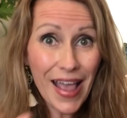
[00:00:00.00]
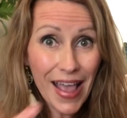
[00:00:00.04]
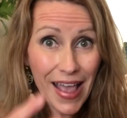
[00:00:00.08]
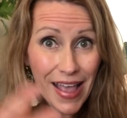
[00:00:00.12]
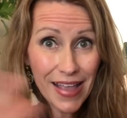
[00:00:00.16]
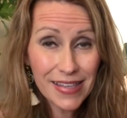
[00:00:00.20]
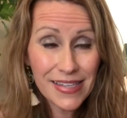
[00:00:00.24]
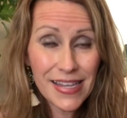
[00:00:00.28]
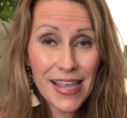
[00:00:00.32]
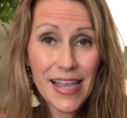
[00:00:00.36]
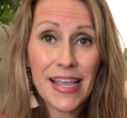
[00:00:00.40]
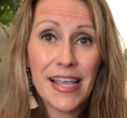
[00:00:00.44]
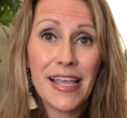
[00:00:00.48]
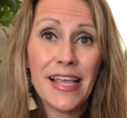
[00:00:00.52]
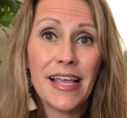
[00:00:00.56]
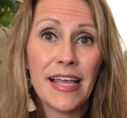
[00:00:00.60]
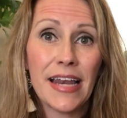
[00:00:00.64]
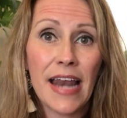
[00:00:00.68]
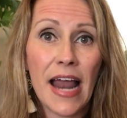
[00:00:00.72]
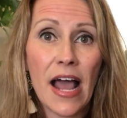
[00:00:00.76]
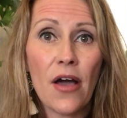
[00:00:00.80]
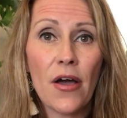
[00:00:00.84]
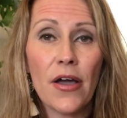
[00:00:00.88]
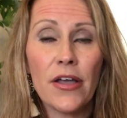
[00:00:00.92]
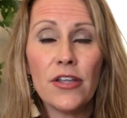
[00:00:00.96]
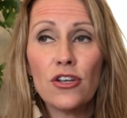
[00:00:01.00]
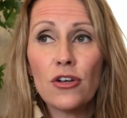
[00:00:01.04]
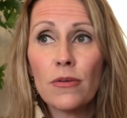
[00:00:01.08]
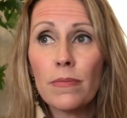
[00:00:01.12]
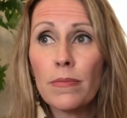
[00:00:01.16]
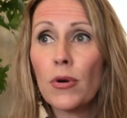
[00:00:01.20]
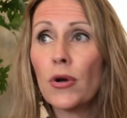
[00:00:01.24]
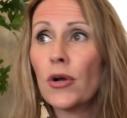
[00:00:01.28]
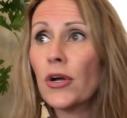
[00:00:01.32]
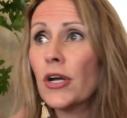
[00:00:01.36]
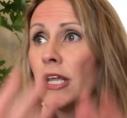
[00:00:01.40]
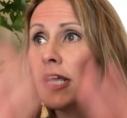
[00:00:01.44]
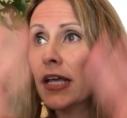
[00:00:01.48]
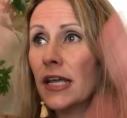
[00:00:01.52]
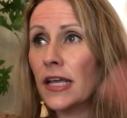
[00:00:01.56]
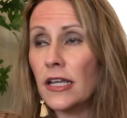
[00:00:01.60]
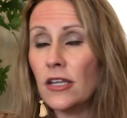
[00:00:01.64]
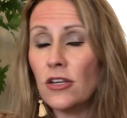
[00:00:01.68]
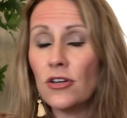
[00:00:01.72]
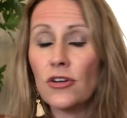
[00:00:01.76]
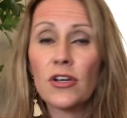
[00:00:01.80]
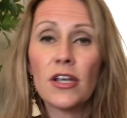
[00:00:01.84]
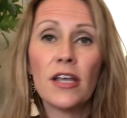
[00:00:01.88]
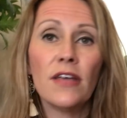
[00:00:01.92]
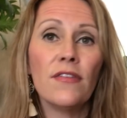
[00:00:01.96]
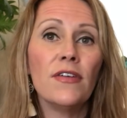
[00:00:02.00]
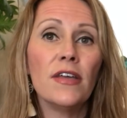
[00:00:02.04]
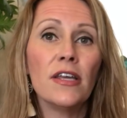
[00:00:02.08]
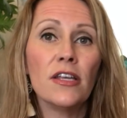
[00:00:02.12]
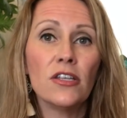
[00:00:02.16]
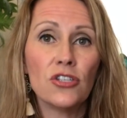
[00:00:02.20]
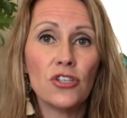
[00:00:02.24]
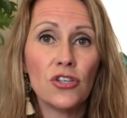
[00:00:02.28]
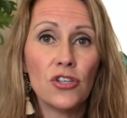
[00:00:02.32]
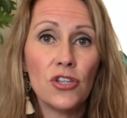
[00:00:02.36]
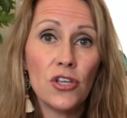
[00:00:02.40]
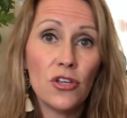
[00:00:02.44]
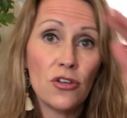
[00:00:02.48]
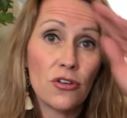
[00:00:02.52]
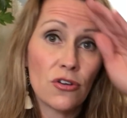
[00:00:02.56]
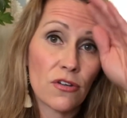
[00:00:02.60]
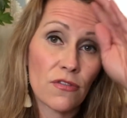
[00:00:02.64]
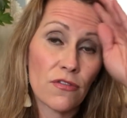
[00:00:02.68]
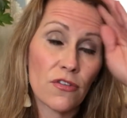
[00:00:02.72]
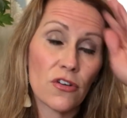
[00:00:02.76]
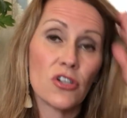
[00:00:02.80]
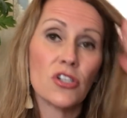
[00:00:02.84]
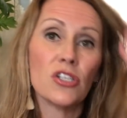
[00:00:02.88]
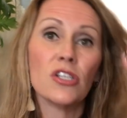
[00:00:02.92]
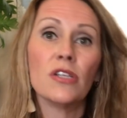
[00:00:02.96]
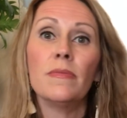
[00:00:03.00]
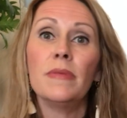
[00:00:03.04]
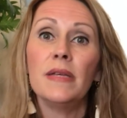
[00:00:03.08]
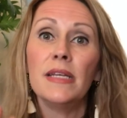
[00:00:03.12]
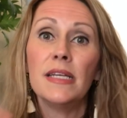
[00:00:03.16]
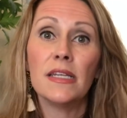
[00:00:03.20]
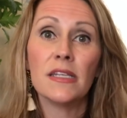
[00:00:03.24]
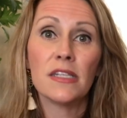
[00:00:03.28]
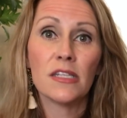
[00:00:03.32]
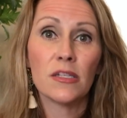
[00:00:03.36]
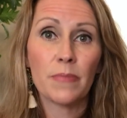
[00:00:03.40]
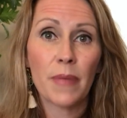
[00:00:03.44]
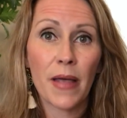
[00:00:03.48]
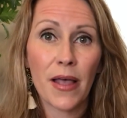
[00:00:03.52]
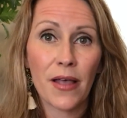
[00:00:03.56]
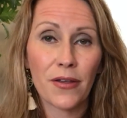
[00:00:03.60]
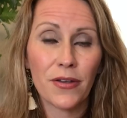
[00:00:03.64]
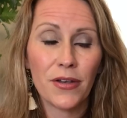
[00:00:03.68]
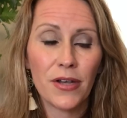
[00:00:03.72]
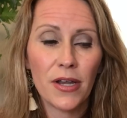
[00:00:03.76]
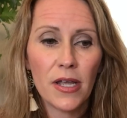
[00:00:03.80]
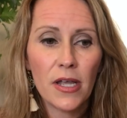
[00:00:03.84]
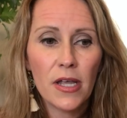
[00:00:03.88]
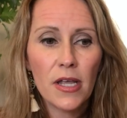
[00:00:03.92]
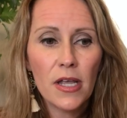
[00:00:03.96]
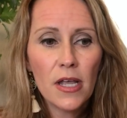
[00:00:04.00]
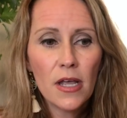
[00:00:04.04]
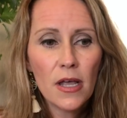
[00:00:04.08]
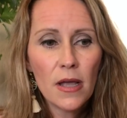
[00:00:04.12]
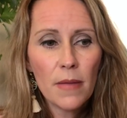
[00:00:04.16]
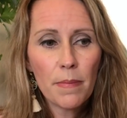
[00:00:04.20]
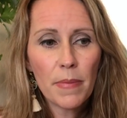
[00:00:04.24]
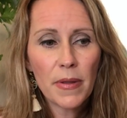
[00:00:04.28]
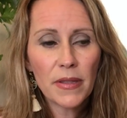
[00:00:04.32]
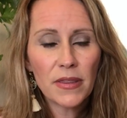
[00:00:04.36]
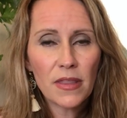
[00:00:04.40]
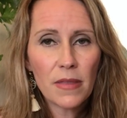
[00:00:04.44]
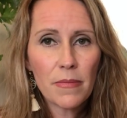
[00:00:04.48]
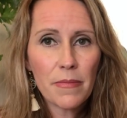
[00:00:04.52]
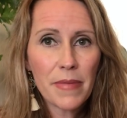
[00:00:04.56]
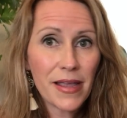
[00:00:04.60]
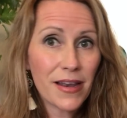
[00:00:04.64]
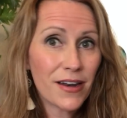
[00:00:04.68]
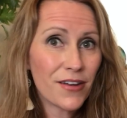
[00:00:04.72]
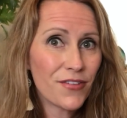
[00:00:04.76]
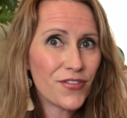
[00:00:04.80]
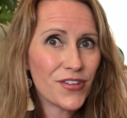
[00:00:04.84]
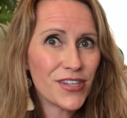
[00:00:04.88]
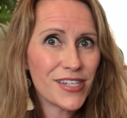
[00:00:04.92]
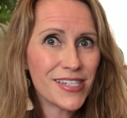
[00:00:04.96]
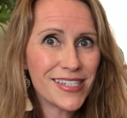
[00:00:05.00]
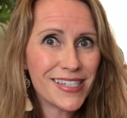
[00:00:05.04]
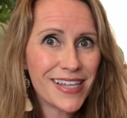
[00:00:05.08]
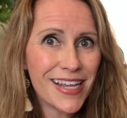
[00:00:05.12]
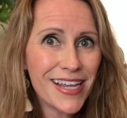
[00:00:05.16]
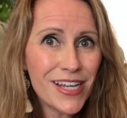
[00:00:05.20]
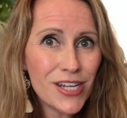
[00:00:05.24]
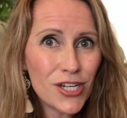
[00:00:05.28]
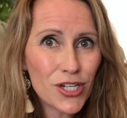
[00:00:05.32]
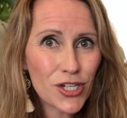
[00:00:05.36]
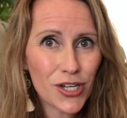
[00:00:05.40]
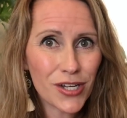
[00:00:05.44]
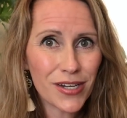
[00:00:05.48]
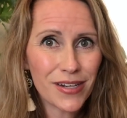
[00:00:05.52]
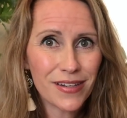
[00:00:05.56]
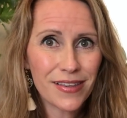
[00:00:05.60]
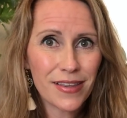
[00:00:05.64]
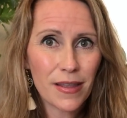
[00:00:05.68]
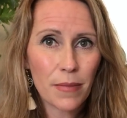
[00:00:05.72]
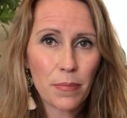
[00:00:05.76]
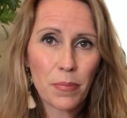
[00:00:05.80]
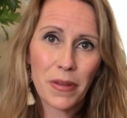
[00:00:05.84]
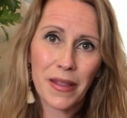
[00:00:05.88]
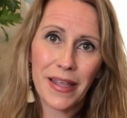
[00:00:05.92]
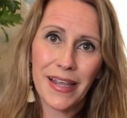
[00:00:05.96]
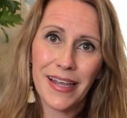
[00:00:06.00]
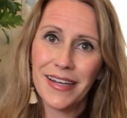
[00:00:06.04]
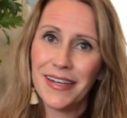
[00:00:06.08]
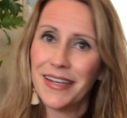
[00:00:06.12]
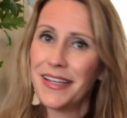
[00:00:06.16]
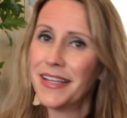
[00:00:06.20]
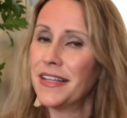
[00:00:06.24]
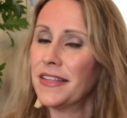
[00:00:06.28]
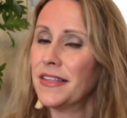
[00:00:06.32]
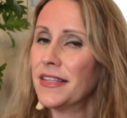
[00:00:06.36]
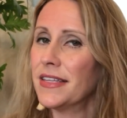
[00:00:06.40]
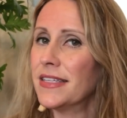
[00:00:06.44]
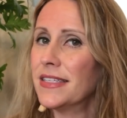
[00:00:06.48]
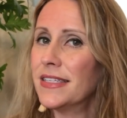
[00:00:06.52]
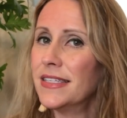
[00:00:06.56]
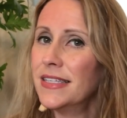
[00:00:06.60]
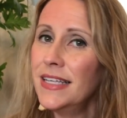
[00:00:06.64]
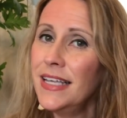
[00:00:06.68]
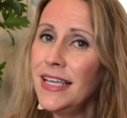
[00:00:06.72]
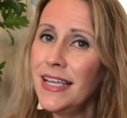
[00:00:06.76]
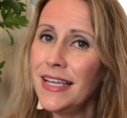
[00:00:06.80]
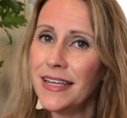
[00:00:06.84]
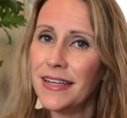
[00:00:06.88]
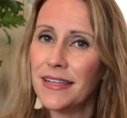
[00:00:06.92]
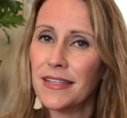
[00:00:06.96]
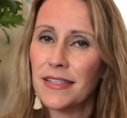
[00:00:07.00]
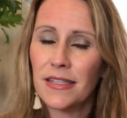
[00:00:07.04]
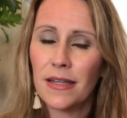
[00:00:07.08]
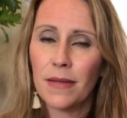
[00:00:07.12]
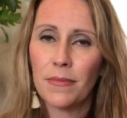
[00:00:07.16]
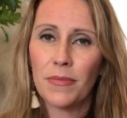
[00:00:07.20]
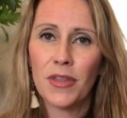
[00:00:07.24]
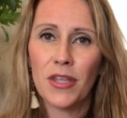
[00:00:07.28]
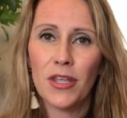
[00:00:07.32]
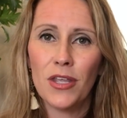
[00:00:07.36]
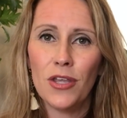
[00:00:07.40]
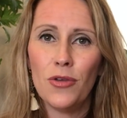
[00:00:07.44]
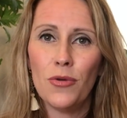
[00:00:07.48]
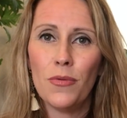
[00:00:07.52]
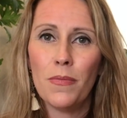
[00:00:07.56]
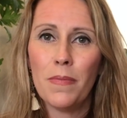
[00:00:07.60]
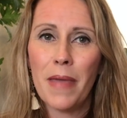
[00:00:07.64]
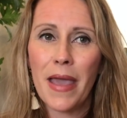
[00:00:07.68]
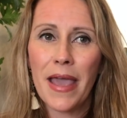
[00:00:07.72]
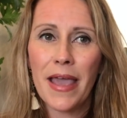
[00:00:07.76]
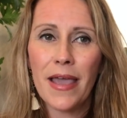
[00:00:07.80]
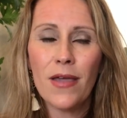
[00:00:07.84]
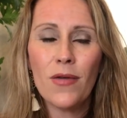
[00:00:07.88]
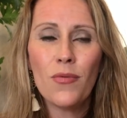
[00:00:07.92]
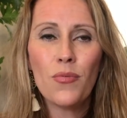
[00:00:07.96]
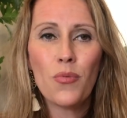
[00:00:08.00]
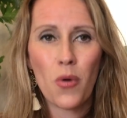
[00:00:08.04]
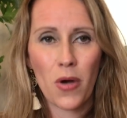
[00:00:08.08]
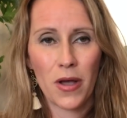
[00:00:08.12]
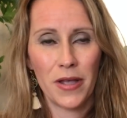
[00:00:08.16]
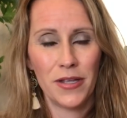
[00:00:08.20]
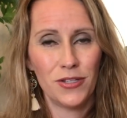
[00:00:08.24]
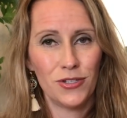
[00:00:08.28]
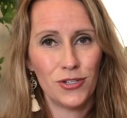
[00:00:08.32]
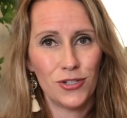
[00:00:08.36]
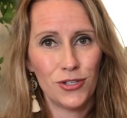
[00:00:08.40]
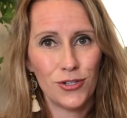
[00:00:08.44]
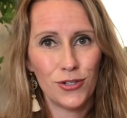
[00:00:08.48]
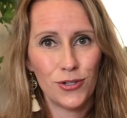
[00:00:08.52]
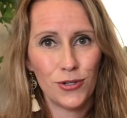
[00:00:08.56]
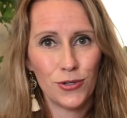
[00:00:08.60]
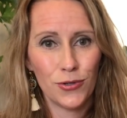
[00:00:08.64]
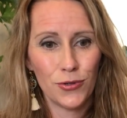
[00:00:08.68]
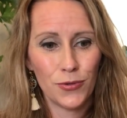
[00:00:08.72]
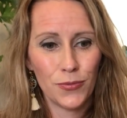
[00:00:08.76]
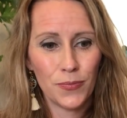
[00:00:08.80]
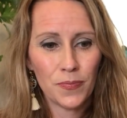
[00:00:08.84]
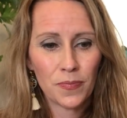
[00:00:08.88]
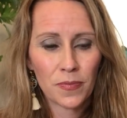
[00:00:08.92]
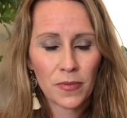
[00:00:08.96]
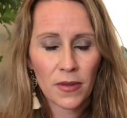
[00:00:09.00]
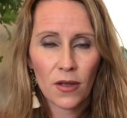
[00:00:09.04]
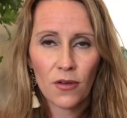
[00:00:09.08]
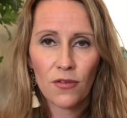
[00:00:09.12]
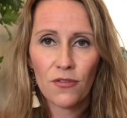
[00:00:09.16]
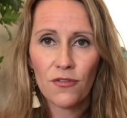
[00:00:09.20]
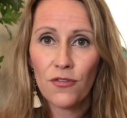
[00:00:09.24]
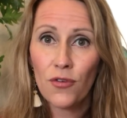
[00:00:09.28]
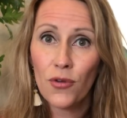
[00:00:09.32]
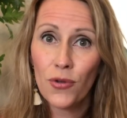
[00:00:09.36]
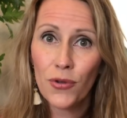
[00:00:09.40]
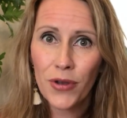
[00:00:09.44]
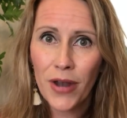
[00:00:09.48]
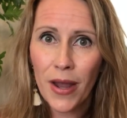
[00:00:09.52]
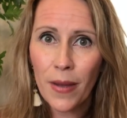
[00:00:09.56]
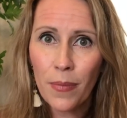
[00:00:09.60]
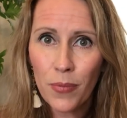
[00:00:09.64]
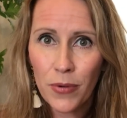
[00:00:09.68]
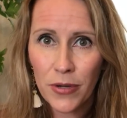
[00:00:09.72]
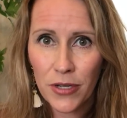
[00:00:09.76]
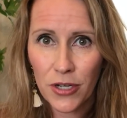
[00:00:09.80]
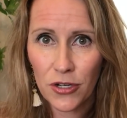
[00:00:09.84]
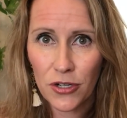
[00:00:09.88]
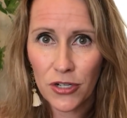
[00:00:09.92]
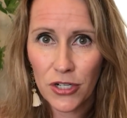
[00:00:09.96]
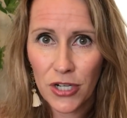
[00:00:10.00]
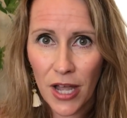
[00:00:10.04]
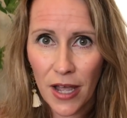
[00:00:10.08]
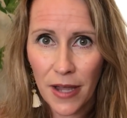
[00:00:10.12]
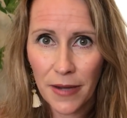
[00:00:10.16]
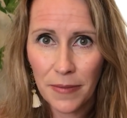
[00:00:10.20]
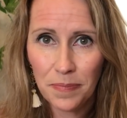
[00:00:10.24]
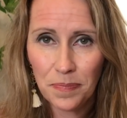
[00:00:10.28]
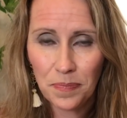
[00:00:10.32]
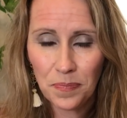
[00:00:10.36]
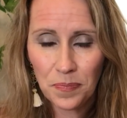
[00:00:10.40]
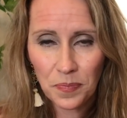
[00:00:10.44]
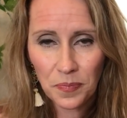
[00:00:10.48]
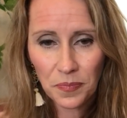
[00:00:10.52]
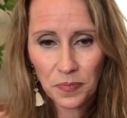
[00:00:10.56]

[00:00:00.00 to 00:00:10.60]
and taking it out, and you're burning it, and you're giving it to the universe to be dispelled. But the manifestation, the planting of the seed, is something you may want to fold up when you're done.